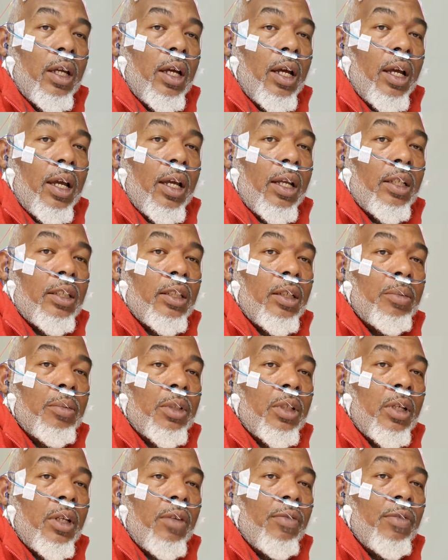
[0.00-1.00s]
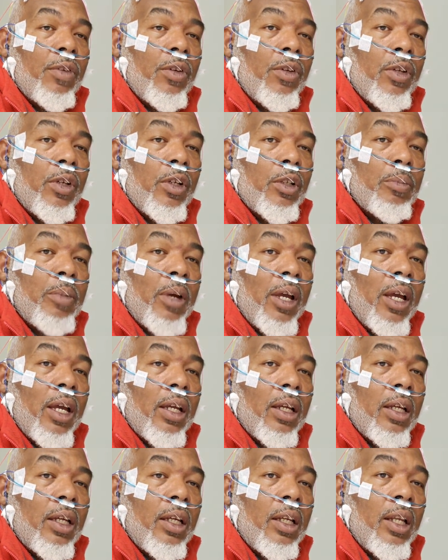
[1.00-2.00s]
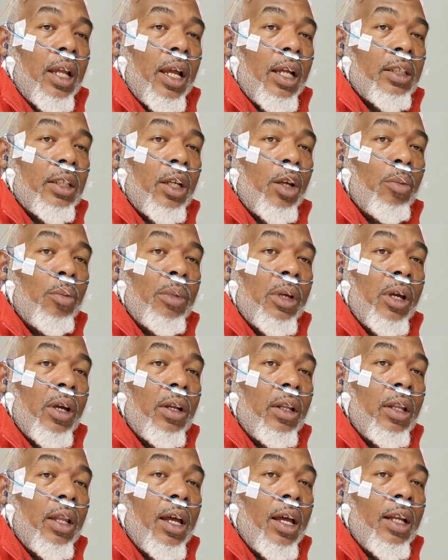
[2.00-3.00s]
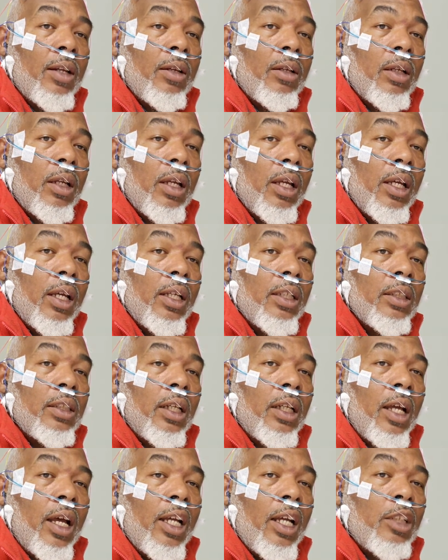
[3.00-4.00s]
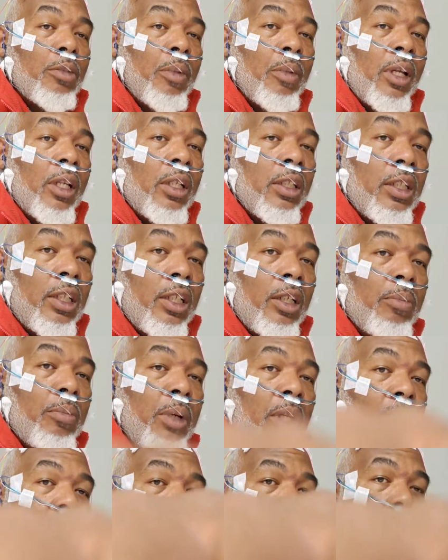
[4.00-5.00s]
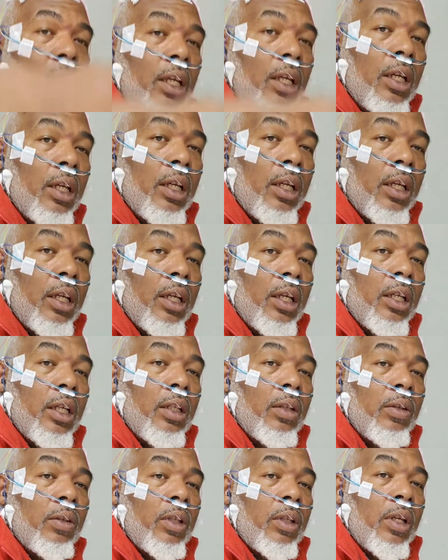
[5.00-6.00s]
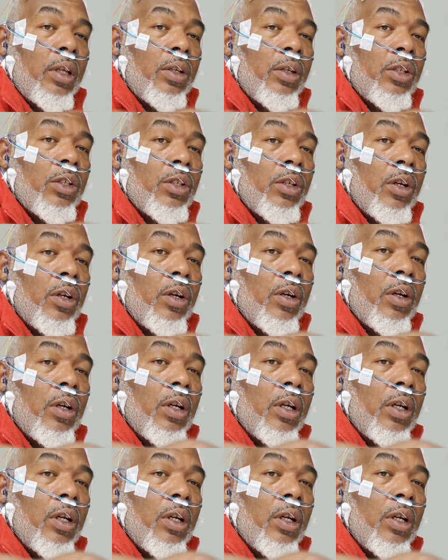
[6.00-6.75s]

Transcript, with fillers: I had a sleep study a few years back. It has helped me out a lot, said Iceman T. Bentley. So thank you, sir.